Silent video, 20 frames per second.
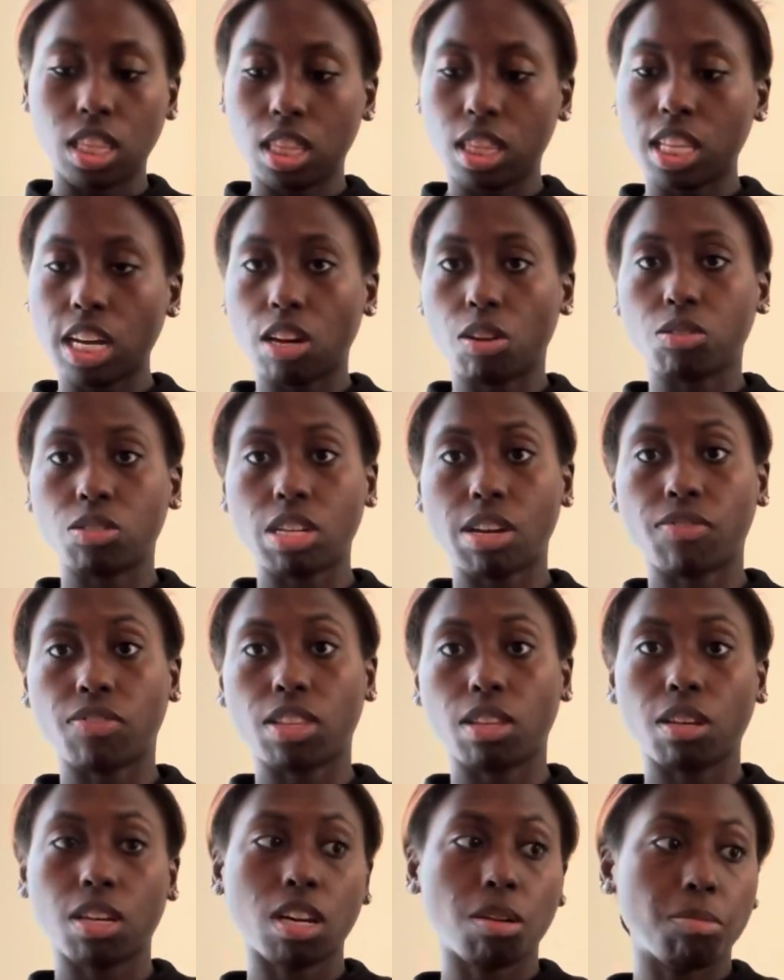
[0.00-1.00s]
that'll
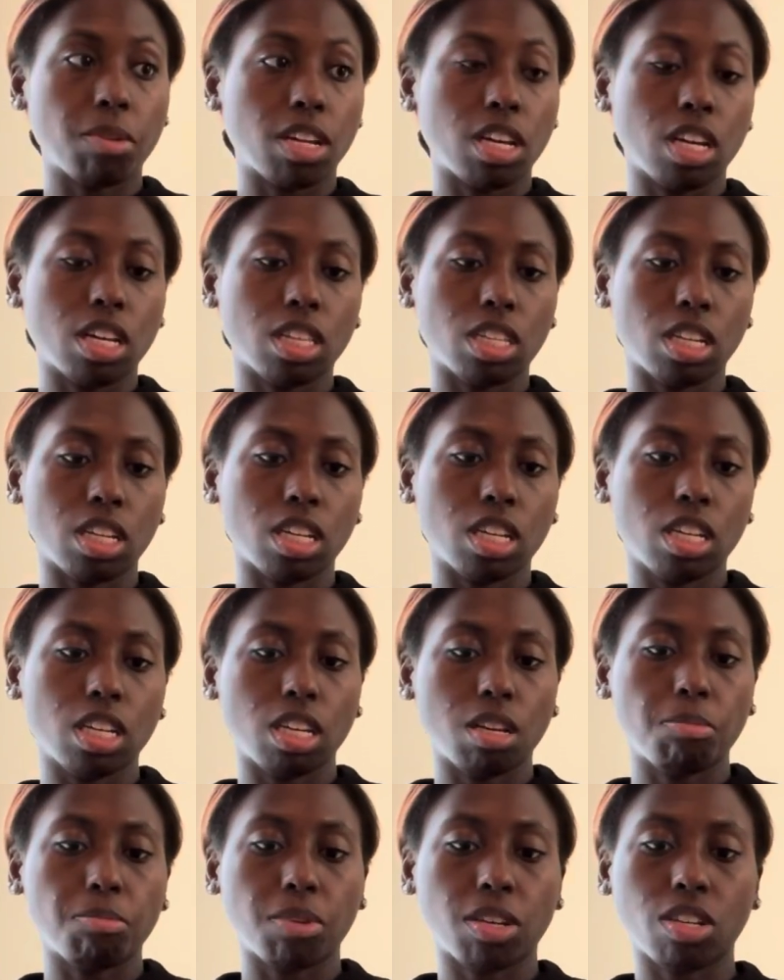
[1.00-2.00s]
definitely come in handy
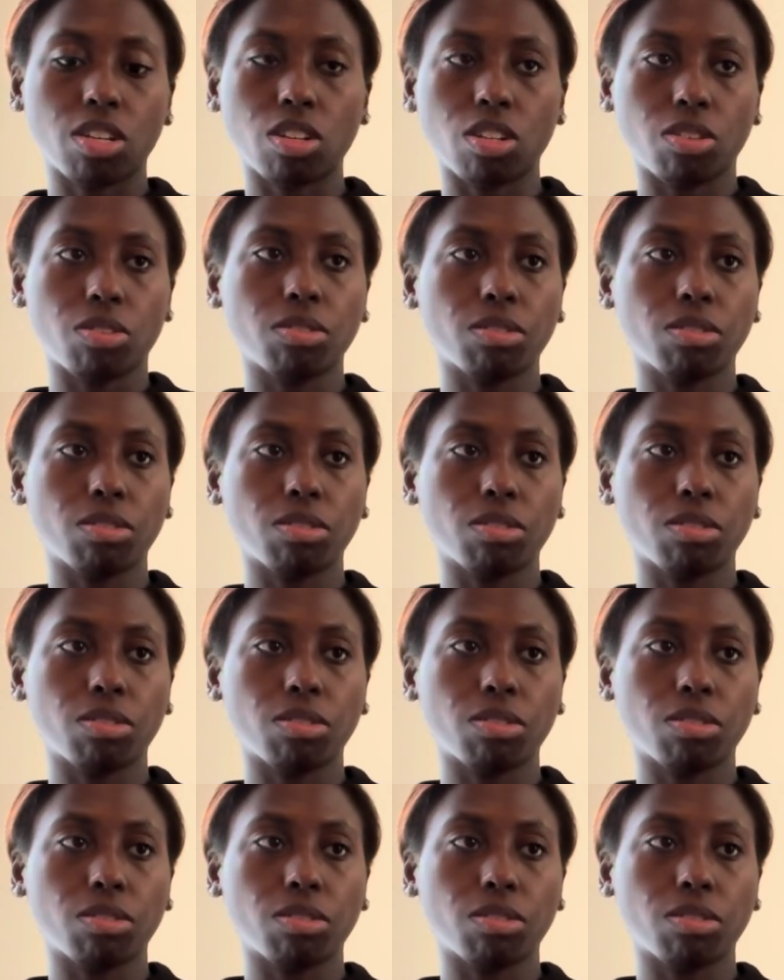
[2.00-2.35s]
and be good.